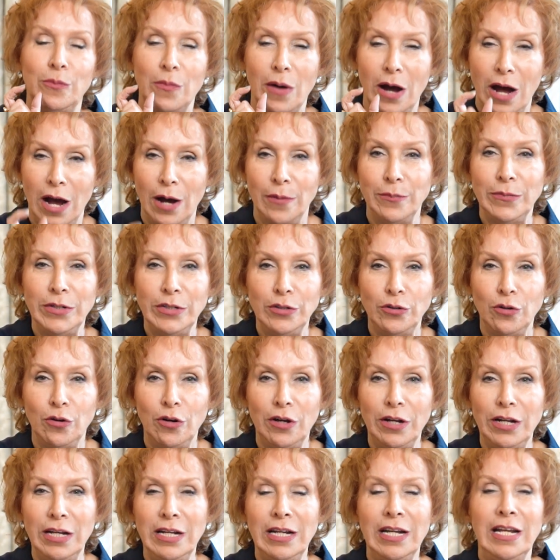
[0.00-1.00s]
almond
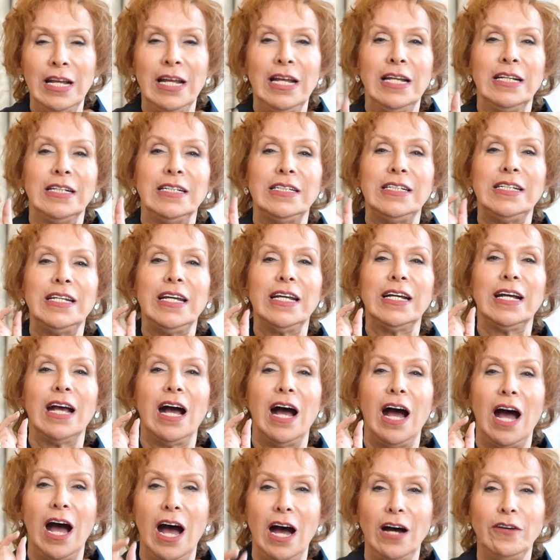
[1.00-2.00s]
oil, take
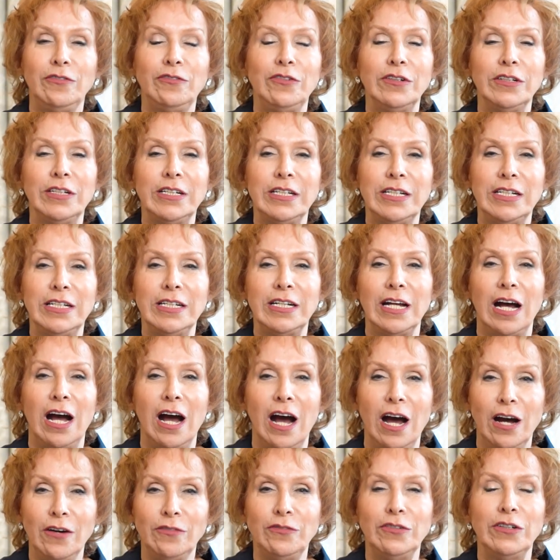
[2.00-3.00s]
half
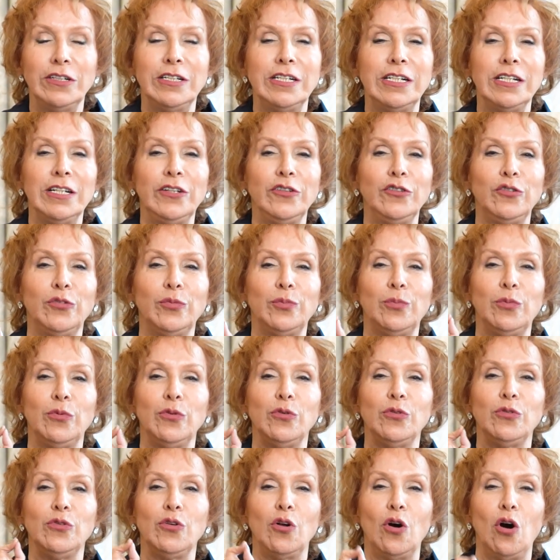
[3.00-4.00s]
a
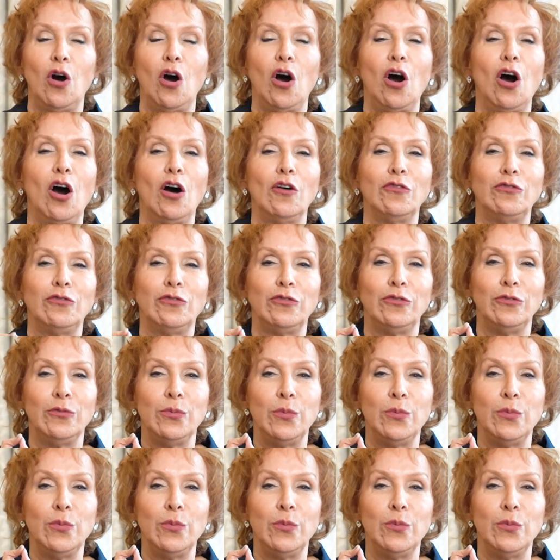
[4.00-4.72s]
teaspoon of